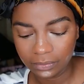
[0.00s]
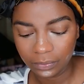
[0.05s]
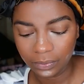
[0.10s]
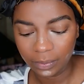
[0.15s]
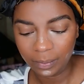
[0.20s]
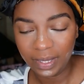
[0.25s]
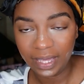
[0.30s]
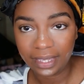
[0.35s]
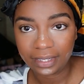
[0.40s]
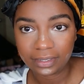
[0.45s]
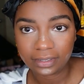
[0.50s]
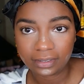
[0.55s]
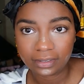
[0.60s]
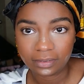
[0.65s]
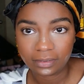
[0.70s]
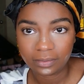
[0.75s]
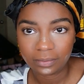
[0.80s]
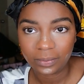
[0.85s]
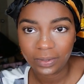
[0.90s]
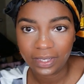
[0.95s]
looked a
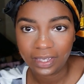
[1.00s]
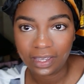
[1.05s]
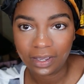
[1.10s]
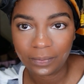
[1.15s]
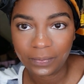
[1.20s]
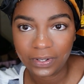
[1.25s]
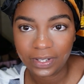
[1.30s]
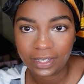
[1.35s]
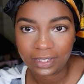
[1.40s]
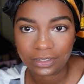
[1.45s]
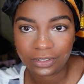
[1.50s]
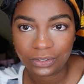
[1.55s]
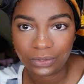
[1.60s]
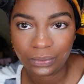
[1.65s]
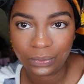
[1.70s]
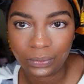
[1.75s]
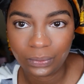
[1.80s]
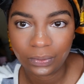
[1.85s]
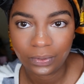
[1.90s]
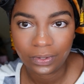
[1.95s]
little different than
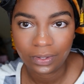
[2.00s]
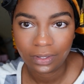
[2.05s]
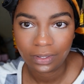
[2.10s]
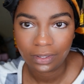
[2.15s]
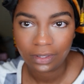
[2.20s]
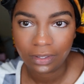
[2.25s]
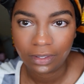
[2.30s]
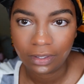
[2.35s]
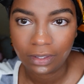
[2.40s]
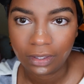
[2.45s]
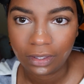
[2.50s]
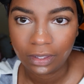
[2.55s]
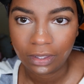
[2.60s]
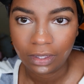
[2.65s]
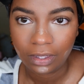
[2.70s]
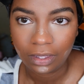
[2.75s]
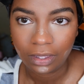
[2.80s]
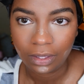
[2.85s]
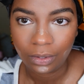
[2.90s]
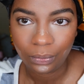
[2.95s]
on camera,
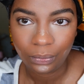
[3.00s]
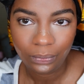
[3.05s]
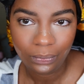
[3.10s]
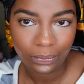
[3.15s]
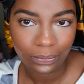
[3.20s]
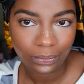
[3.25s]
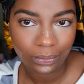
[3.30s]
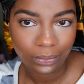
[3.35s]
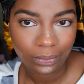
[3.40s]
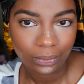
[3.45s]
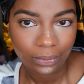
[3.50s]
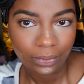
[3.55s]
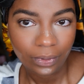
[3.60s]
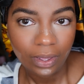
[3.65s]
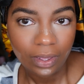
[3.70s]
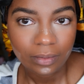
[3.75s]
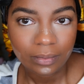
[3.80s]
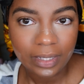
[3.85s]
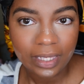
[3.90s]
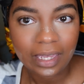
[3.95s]
but
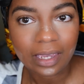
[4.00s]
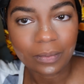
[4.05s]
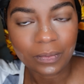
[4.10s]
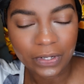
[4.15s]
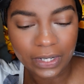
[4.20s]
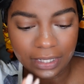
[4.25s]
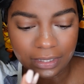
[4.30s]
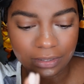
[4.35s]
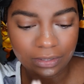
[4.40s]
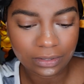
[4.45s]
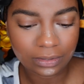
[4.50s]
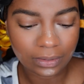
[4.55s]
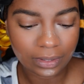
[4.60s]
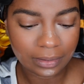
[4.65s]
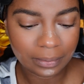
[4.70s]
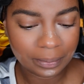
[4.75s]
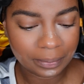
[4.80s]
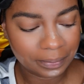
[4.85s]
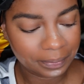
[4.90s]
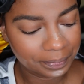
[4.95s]
whatevs.
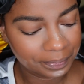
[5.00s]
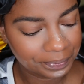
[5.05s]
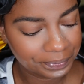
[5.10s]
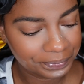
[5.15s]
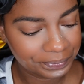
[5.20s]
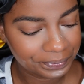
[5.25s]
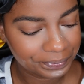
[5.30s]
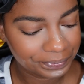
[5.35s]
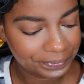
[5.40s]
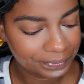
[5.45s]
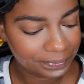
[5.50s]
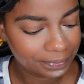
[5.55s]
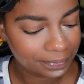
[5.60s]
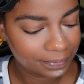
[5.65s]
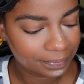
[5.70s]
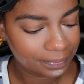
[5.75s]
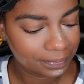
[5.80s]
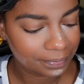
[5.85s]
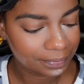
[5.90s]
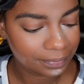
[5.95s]
So here my camera
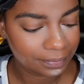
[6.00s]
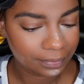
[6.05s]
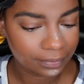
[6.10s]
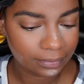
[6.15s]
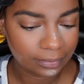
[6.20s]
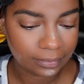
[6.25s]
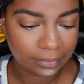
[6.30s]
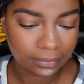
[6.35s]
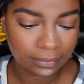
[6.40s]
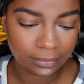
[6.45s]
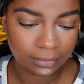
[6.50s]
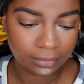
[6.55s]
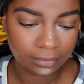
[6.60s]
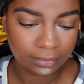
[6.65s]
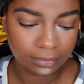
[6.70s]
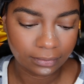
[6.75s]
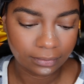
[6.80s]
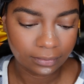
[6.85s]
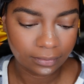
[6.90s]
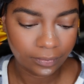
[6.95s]
cut off, it overheated. This
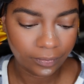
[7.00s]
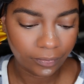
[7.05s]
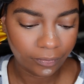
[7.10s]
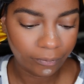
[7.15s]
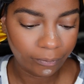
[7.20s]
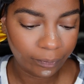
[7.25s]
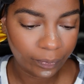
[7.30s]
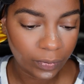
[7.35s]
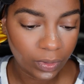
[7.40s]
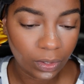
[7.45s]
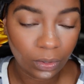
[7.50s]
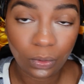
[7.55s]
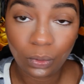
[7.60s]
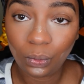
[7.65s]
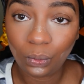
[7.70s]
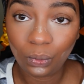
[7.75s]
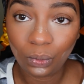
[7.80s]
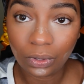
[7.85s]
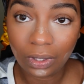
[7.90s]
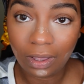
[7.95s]
was like the 40 something
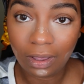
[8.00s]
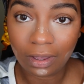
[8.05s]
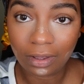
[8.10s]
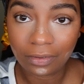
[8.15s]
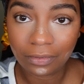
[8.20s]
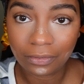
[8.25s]
minute mark,